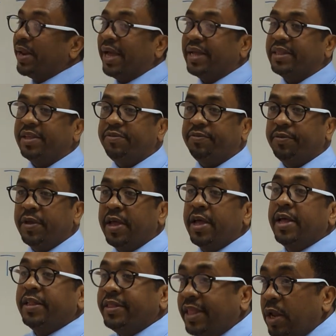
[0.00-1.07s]
negative,
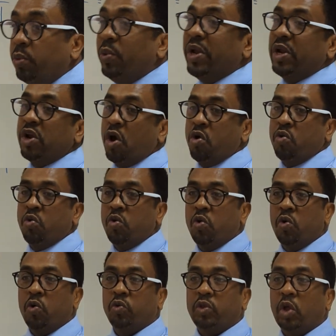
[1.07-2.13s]
then we know
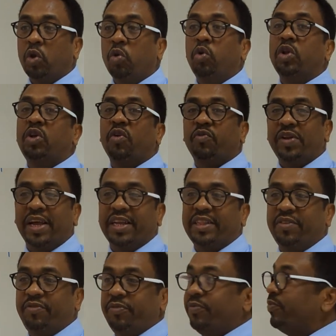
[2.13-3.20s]
the rules of
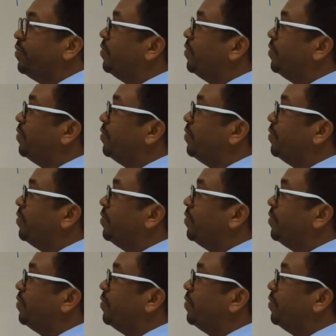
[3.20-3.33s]
negative